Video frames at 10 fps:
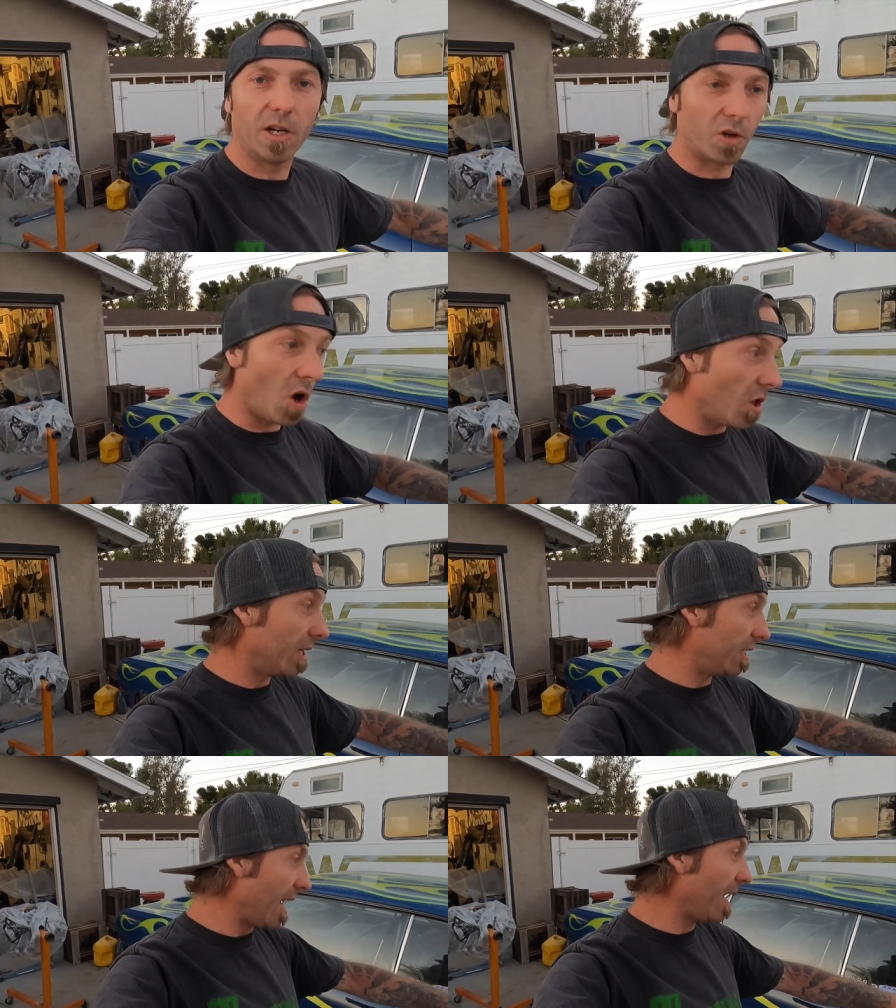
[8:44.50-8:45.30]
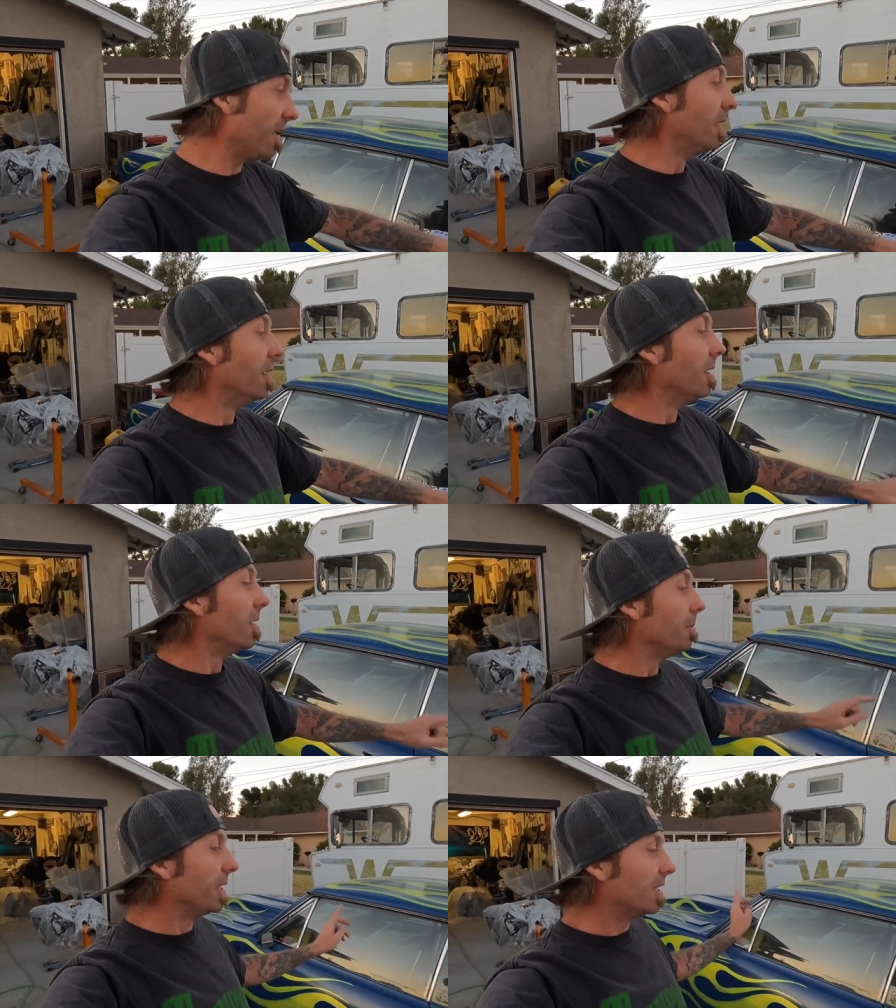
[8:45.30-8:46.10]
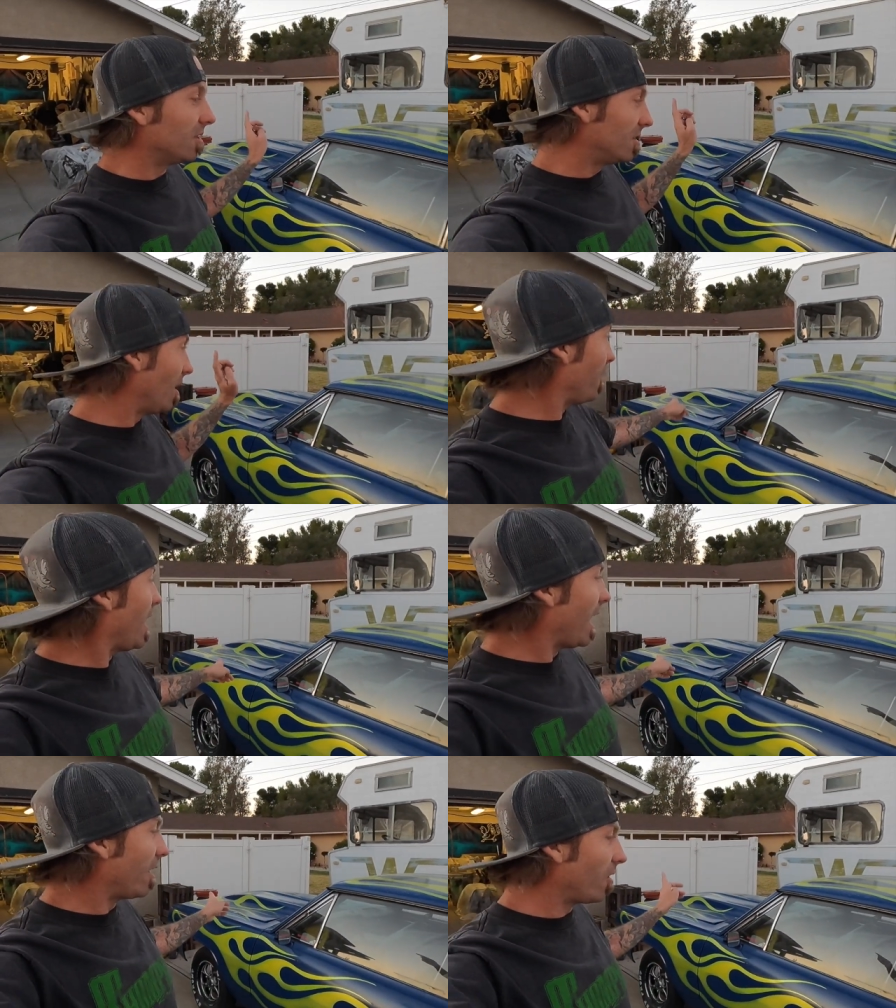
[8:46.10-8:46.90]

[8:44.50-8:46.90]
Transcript: here, call it a day because the stuff I had